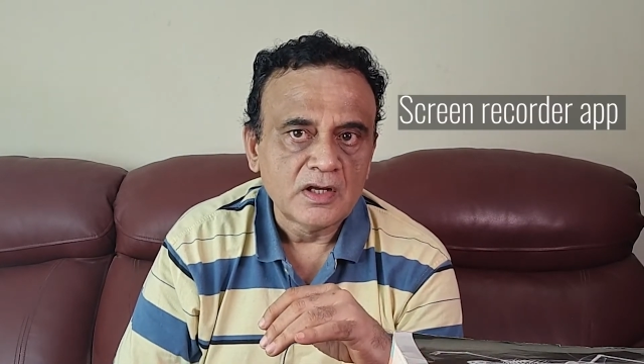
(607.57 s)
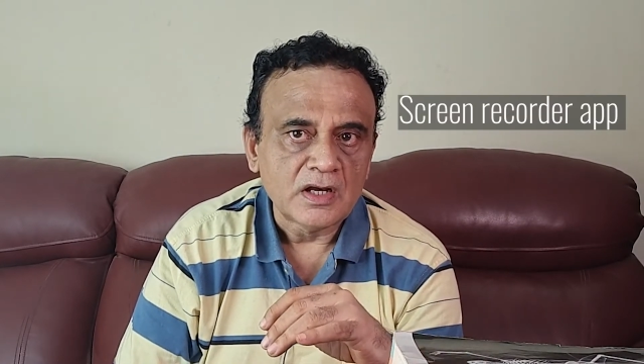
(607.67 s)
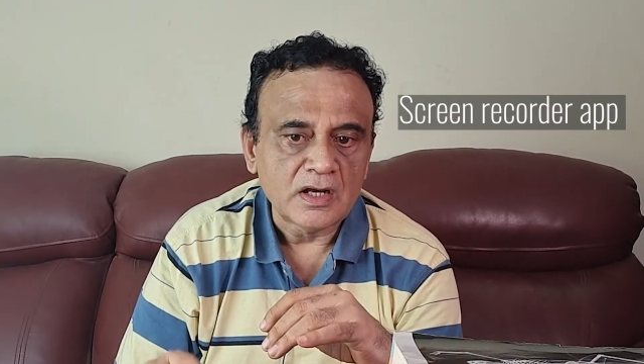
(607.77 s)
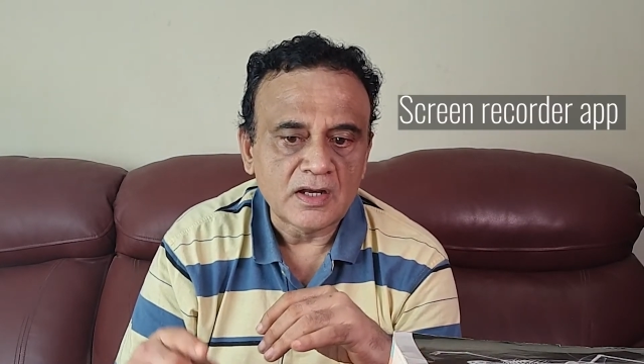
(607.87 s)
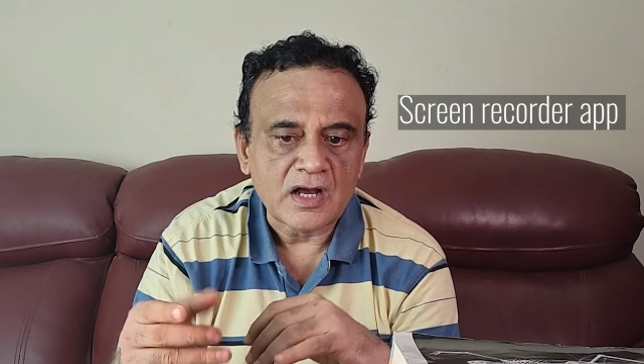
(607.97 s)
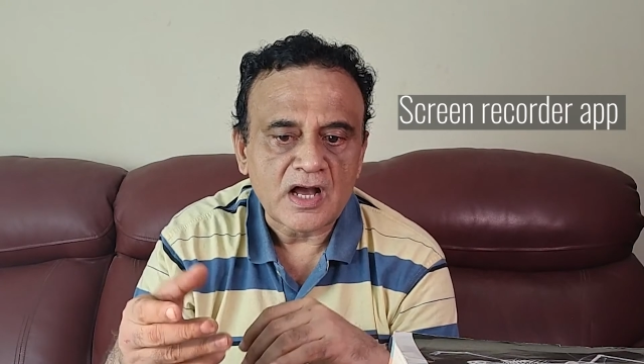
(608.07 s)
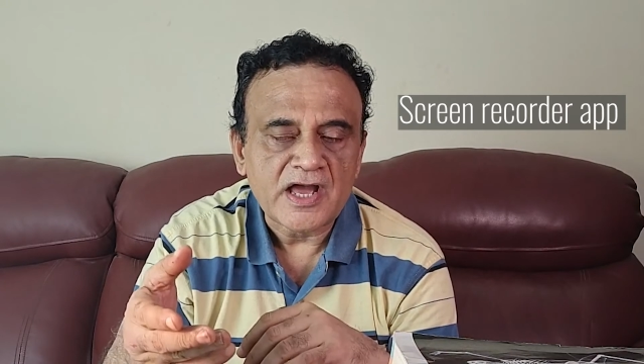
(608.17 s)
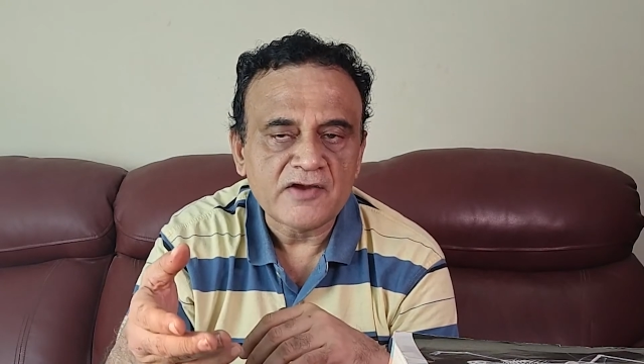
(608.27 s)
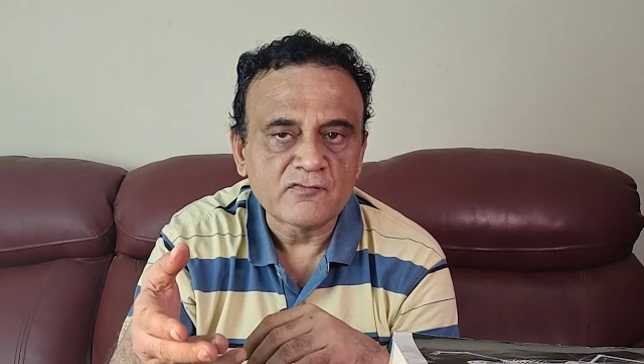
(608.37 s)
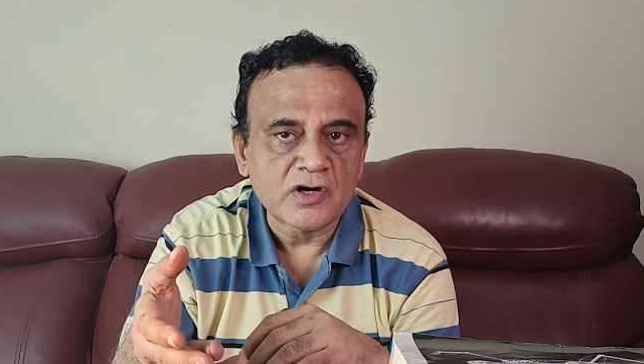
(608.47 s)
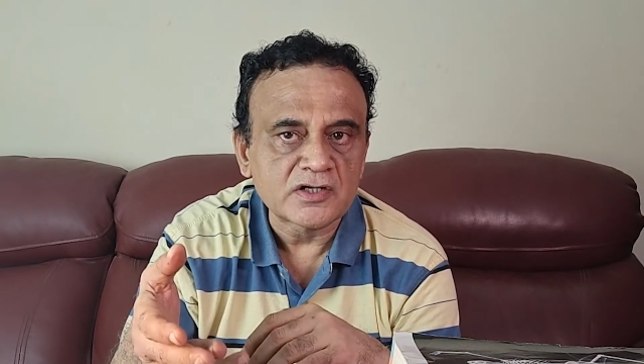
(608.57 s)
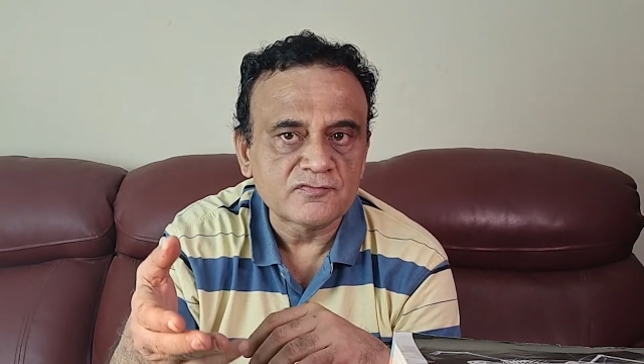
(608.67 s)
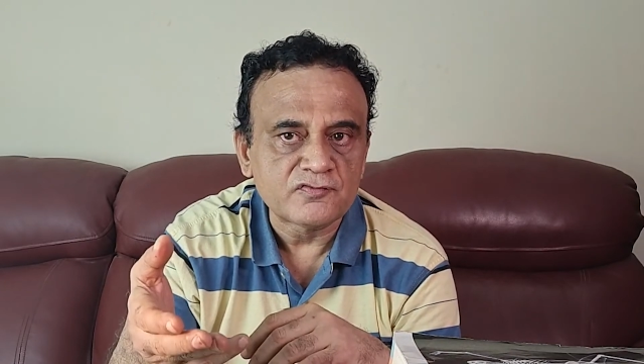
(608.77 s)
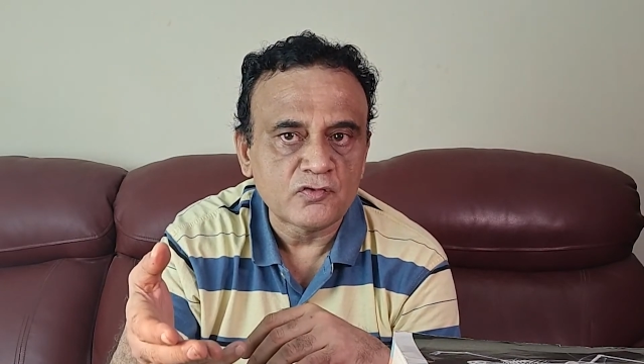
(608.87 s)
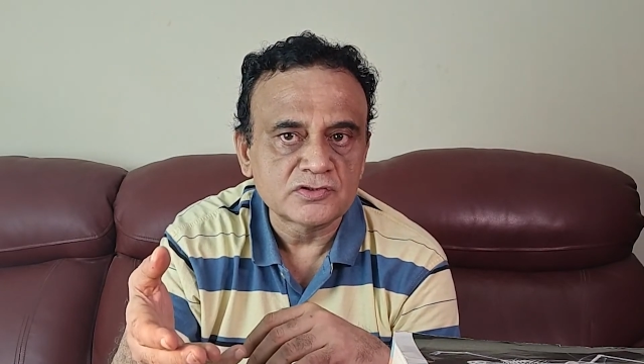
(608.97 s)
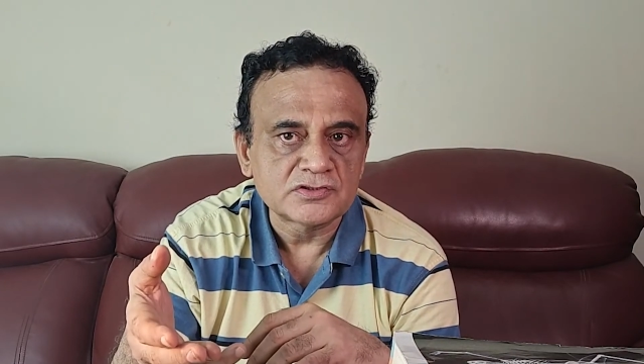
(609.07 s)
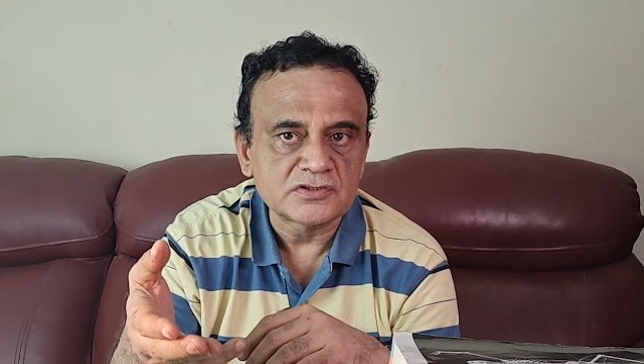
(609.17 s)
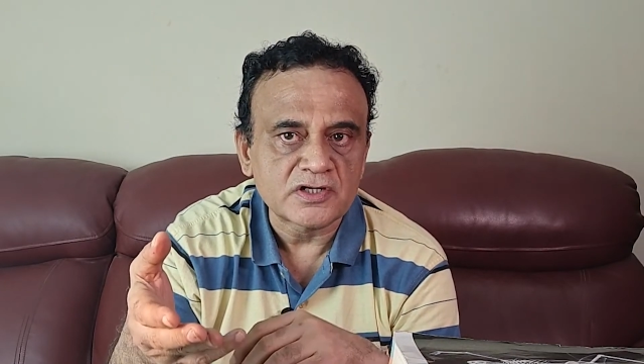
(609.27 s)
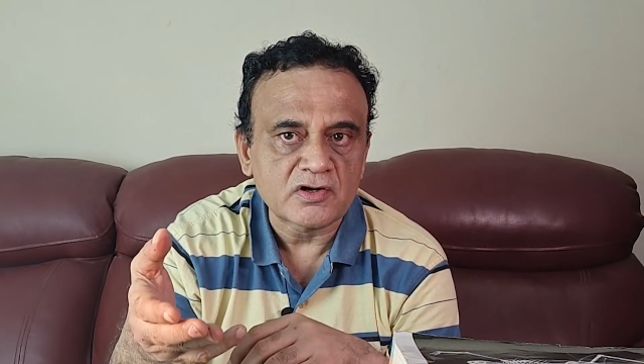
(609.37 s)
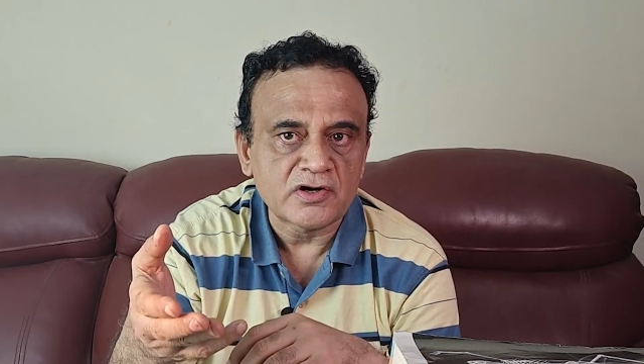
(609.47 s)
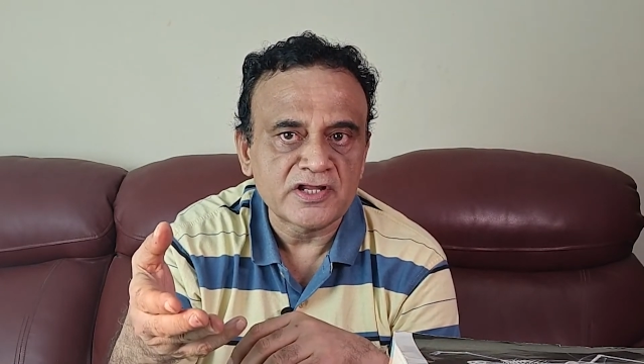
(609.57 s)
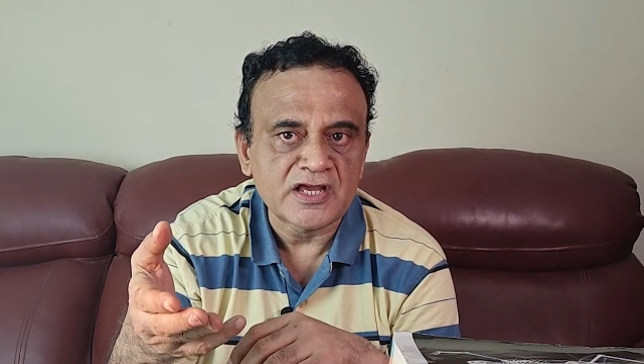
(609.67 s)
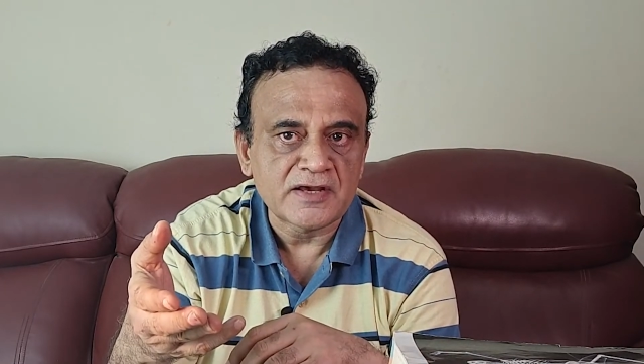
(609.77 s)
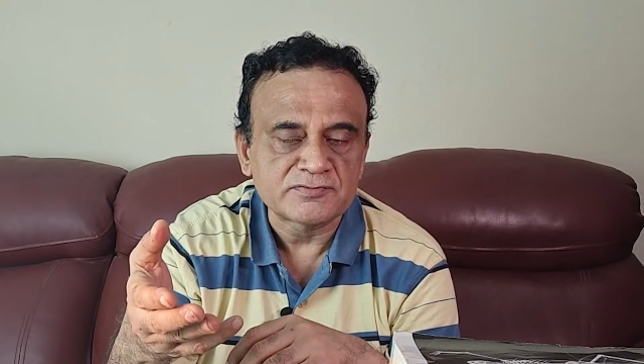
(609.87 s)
I have got a phone recording app,